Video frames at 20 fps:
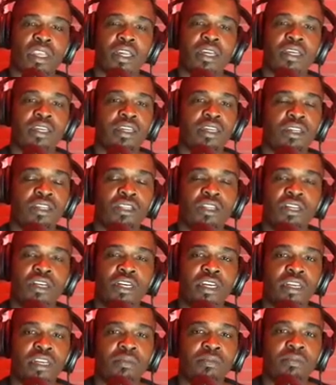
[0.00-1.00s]
You look
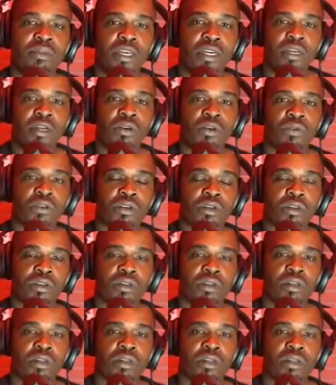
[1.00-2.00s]
in the mirror.
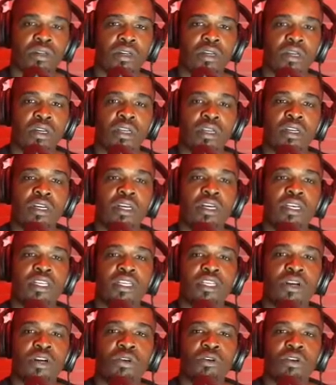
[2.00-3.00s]
Look at
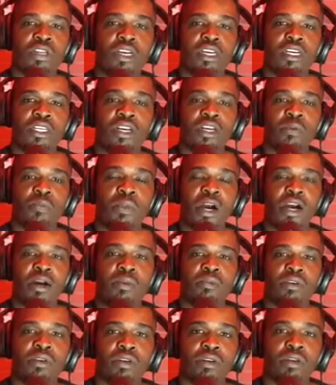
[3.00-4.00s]
your
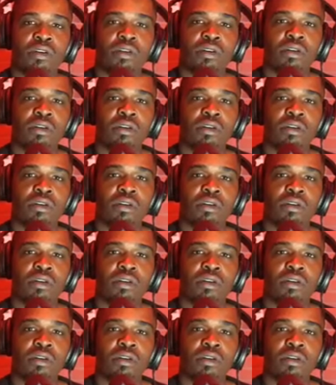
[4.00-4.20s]
mama.